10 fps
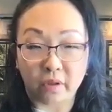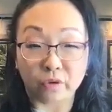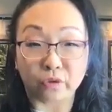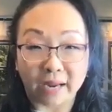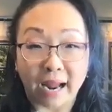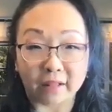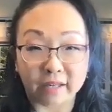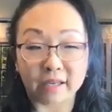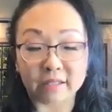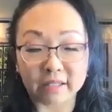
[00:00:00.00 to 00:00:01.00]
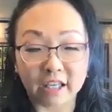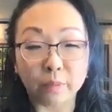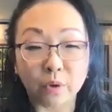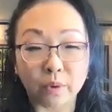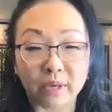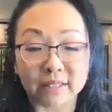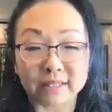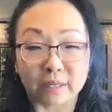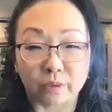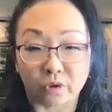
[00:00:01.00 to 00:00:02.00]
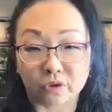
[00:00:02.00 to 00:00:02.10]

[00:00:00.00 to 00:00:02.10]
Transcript: in reality, because chemo is a downer.